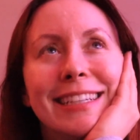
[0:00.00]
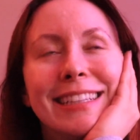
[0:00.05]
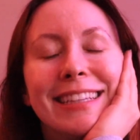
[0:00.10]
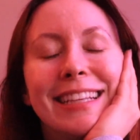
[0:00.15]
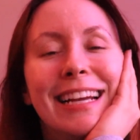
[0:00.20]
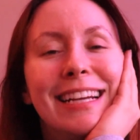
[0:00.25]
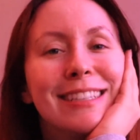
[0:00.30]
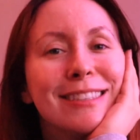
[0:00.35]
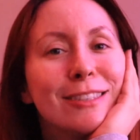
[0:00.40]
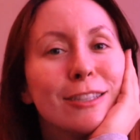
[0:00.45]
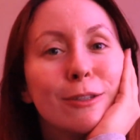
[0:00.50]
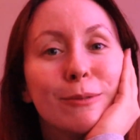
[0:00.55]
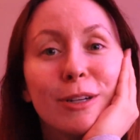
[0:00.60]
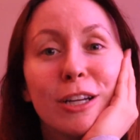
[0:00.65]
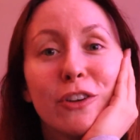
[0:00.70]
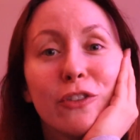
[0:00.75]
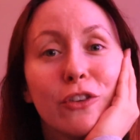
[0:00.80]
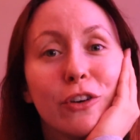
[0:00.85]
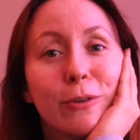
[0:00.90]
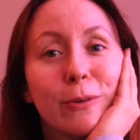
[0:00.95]
Thanks so
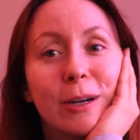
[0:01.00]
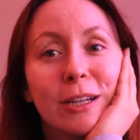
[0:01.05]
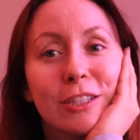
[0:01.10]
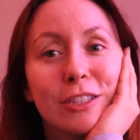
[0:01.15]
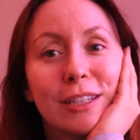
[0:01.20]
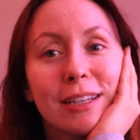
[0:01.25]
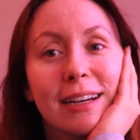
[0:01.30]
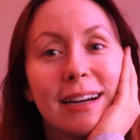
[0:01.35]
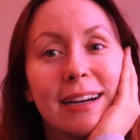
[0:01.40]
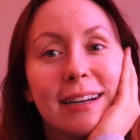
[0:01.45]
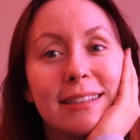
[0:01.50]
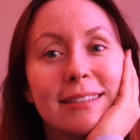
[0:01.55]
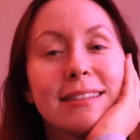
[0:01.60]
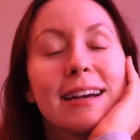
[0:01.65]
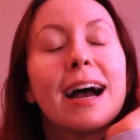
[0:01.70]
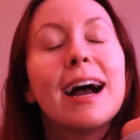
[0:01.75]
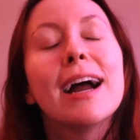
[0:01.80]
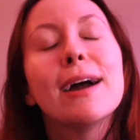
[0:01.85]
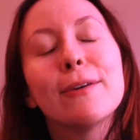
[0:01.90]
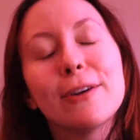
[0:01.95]
much for watching, guys.
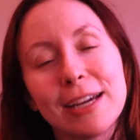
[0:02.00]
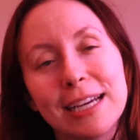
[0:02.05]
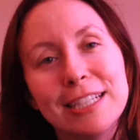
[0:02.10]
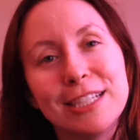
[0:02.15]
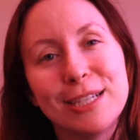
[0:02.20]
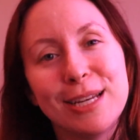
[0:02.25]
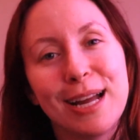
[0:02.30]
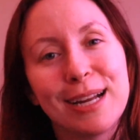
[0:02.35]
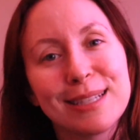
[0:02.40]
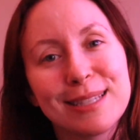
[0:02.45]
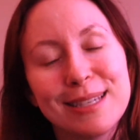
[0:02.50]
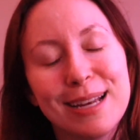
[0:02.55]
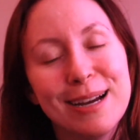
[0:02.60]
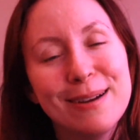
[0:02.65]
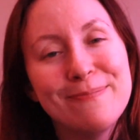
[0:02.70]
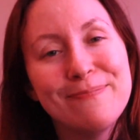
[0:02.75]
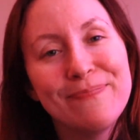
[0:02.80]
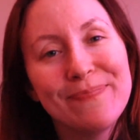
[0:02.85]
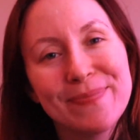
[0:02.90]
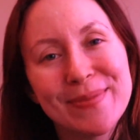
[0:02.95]
I will catch you next
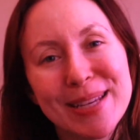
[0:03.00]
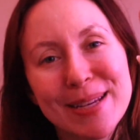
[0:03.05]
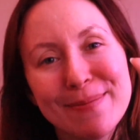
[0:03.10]
time.